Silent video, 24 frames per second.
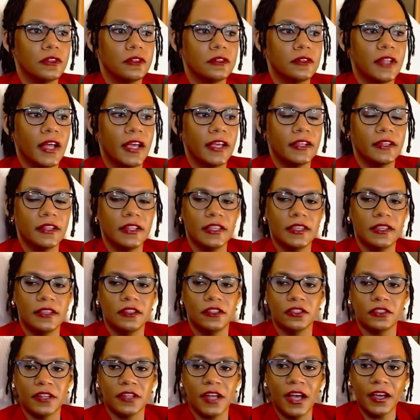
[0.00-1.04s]
likely,
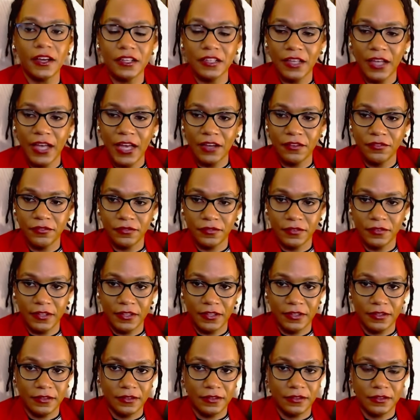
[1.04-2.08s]
you're not going to have
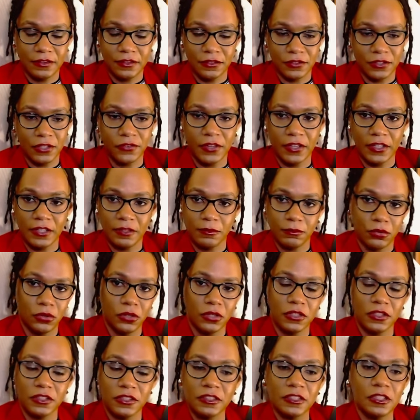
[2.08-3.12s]
yourself getting
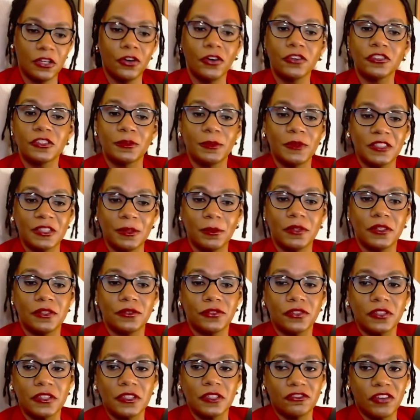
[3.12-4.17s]
bored, because there's always going to be someone who's
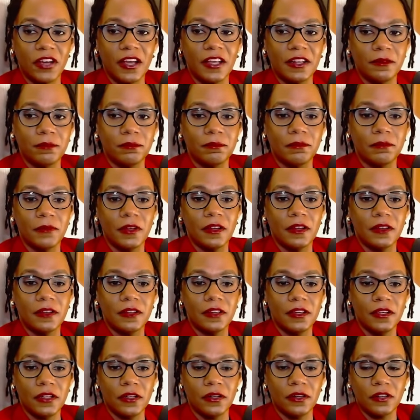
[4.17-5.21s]
going to try and,
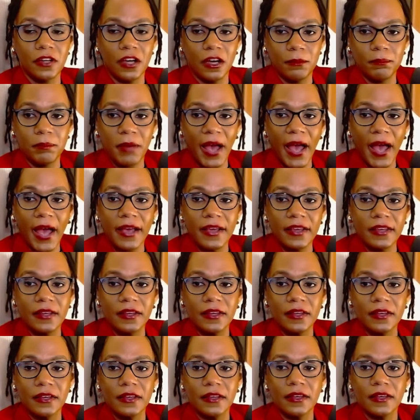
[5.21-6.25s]
you know, come back
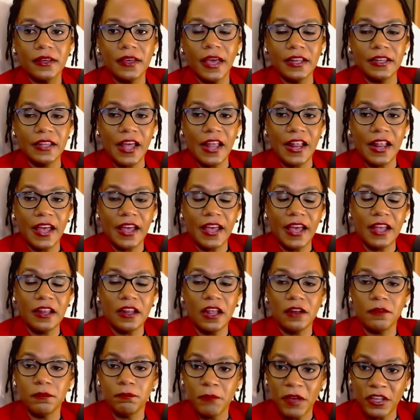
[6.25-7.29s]
and
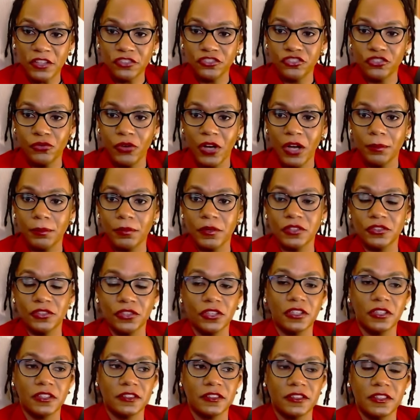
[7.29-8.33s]
mess you up, because they're
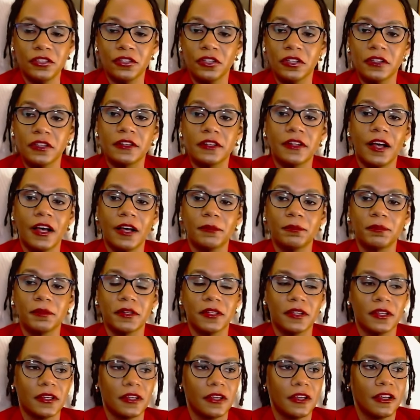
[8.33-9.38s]
going to see you're at the top.
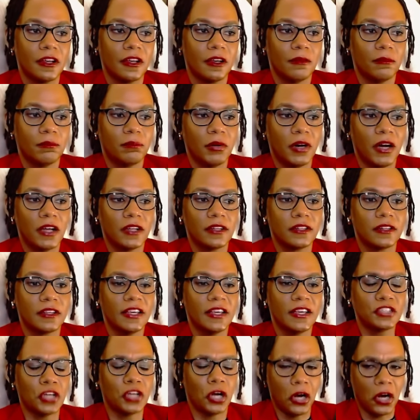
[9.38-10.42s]
But
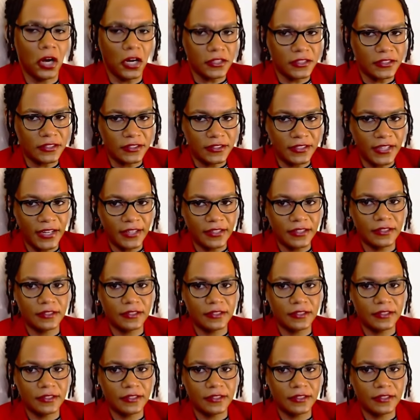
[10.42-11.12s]
it's hard to stay at